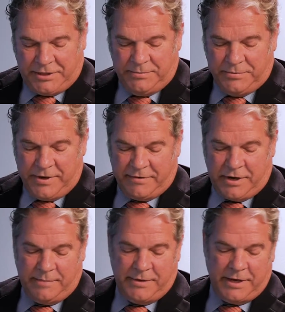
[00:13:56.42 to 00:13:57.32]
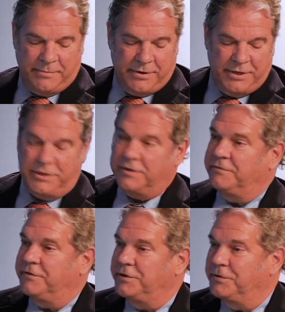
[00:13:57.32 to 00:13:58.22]
seems we have a common admiration
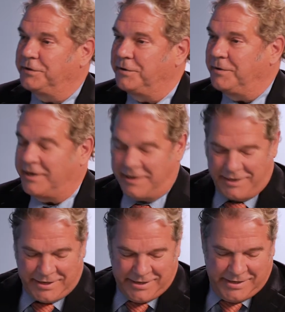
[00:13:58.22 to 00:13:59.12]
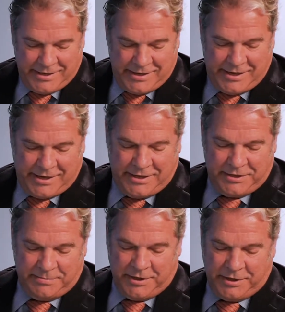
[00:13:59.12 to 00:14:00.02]
for Atul Gawande and his
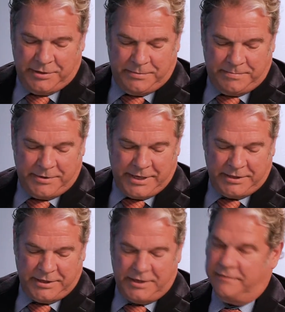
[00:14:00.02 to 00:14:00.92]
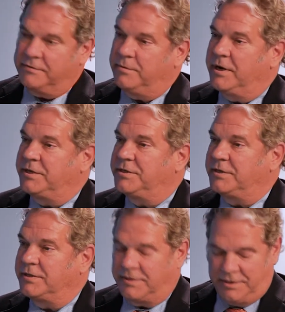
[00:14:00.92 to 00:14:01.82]
ability to point out the tough
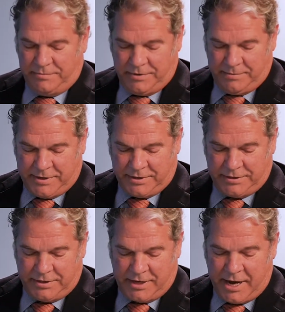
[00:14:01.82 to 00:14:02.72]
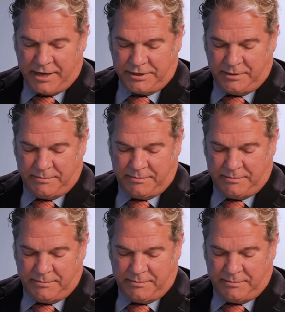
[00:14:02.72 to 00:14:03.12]
questions that we must ask in